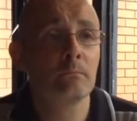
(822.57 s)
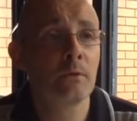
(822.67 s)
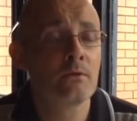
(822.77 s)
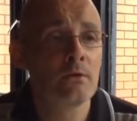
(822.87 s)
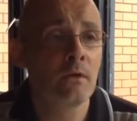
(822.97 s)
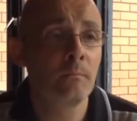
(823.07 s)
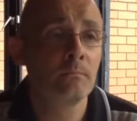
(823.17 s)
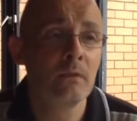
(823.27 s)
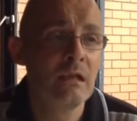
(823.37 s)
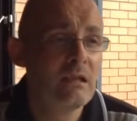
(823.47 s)
But
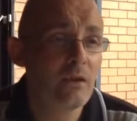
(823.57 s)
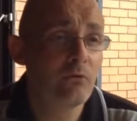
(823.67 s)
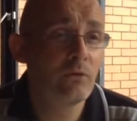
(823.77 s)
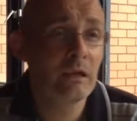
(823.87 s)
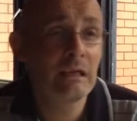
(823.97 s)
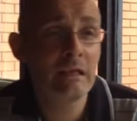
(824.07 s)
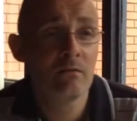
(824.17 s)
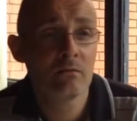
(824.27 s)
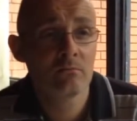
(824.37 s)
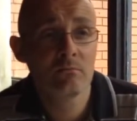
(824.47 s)
don't really
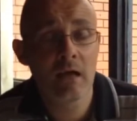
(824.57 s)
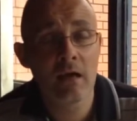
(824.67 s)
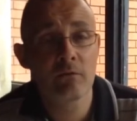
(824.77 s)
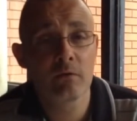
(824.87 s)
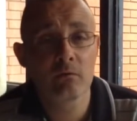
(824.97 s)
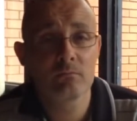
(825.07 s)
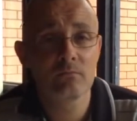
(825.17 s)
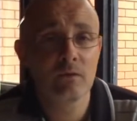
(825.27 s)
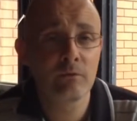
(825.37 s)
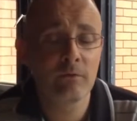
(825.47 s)
have
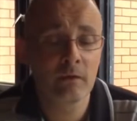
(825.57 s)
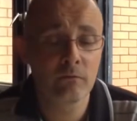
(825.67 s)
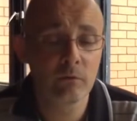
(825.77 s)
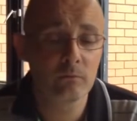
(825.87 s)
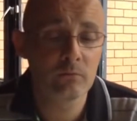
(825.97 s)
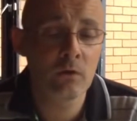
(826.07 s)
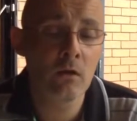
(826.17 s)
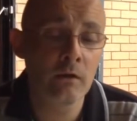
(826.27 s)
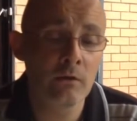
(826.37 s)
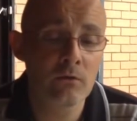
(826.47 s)
a favourite
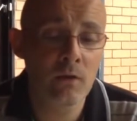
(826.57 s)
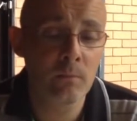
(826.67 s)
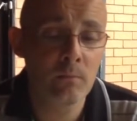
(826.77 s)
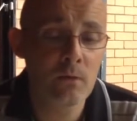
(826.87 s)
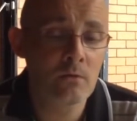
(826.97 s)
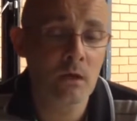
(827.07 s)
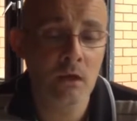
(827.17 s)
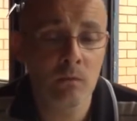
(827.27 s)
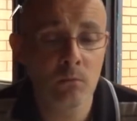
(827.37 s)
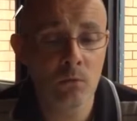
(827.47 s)
kind of type of music
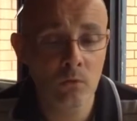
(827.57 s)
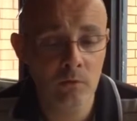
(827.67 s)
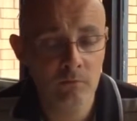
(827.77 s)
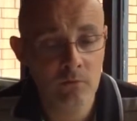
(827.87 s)
anymore.